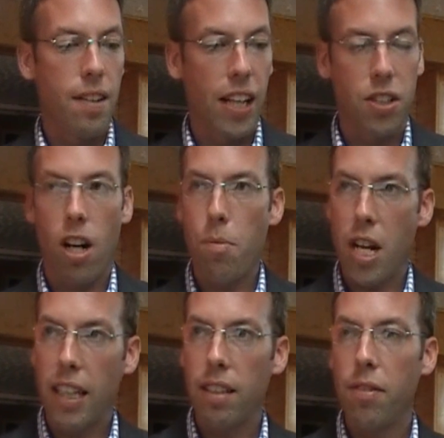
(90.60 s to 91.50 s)
That's our
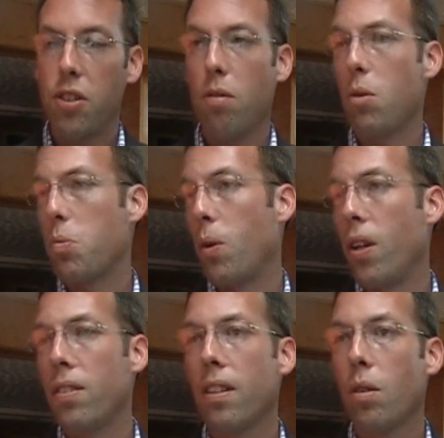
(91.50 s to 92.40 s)
objective, is to
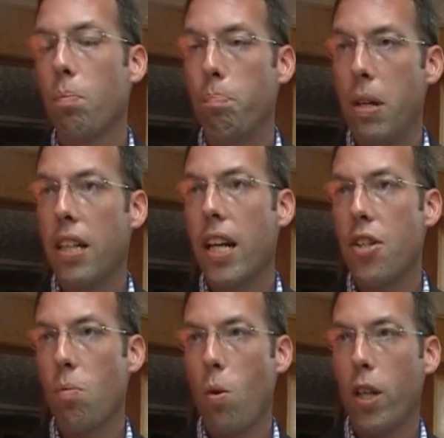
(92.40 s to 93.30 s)
respond to the
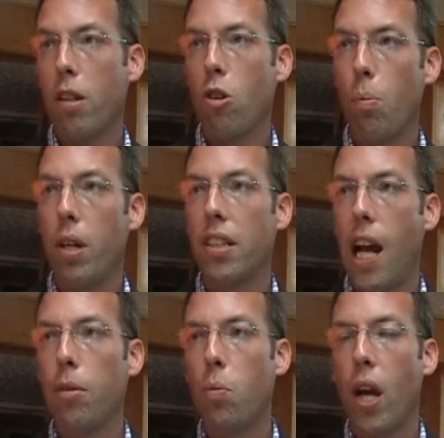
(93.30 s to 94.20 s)
mitigation working group in a
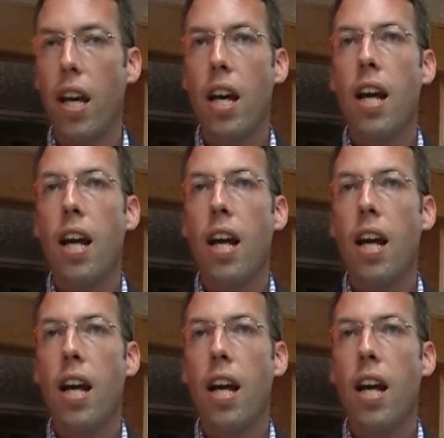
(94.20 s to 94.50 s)
timely way.